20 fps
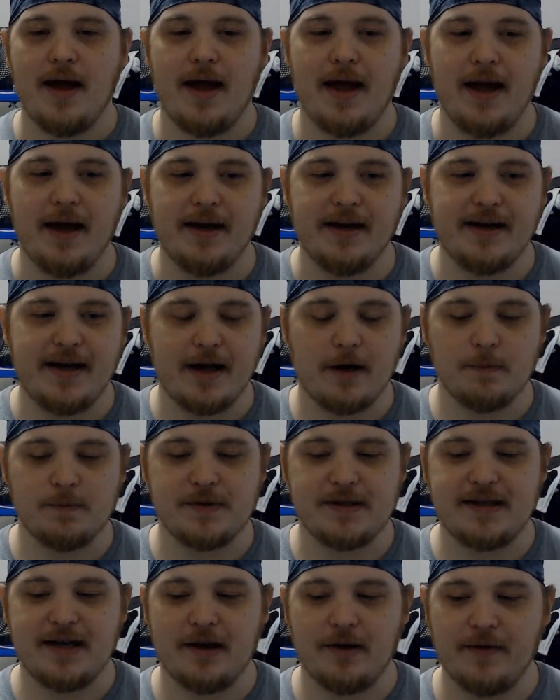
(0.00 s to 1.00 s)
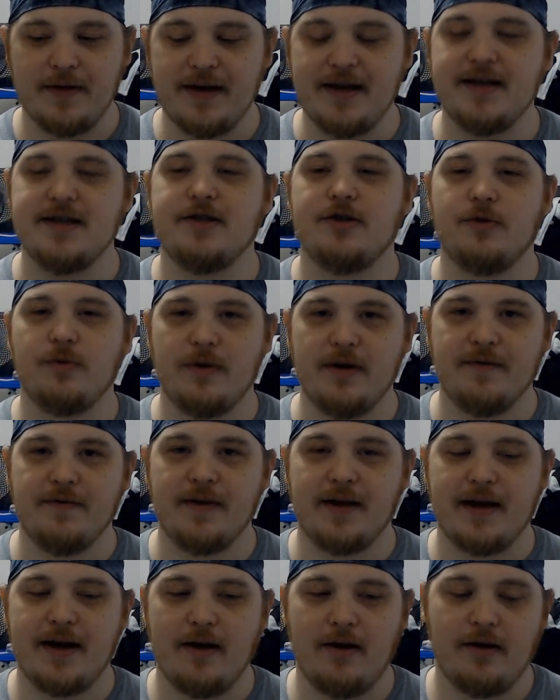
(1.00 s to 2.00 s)
and it helps tell the history of the
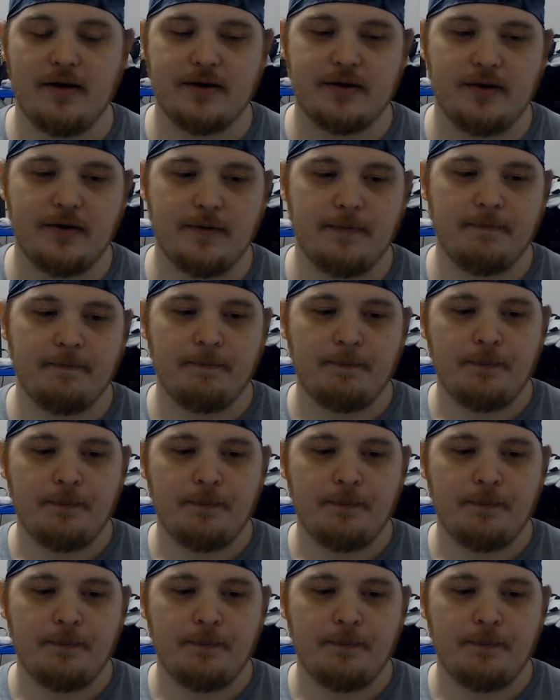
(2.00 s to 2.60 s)
character.